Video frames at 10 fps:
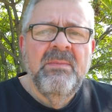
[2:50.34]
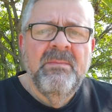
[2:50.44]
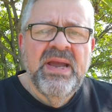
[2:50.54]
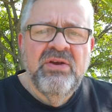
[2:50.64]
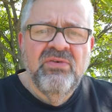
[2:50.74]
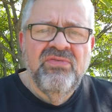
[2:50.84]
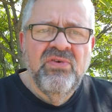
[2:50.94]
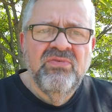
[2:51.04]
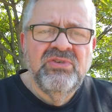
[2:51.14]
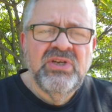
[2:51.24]

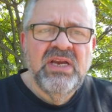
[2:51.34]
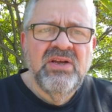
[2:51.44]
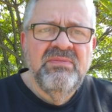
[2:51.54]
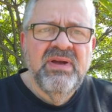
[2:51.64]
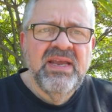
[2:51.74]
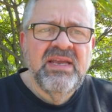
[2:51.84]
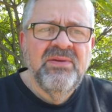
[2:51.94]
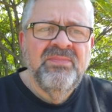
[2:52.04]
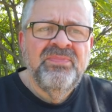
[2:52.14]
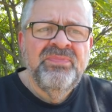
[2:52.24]
microphone, shotgun mic,
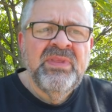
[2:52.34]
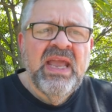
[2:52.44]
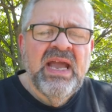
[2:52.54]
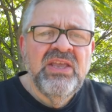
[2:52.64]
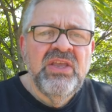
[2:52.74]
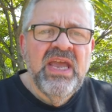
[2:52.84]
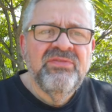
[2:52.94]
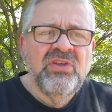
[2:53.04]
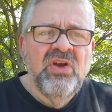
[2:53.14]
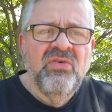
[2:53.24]
you
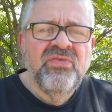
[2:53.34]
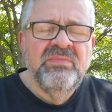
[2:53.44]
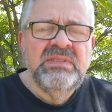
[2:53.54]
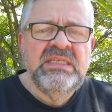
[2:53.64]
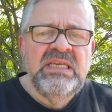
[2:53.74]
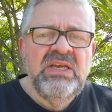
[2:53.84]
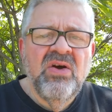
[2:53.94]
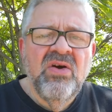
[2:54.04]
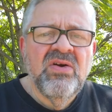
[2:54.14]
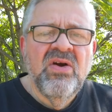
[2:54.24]
have to go from
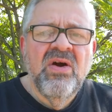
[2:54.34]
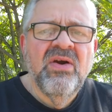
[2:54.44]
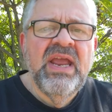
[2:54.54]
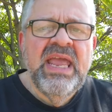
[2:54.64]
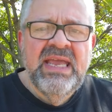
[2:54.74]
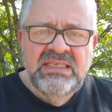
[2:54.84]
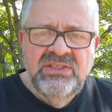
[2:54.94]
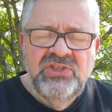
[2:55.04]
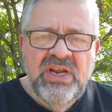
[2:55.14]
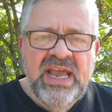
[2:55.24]

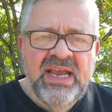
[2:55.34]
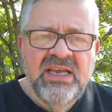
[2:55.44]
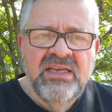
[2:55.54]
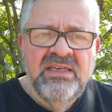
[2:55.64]
TRRS jack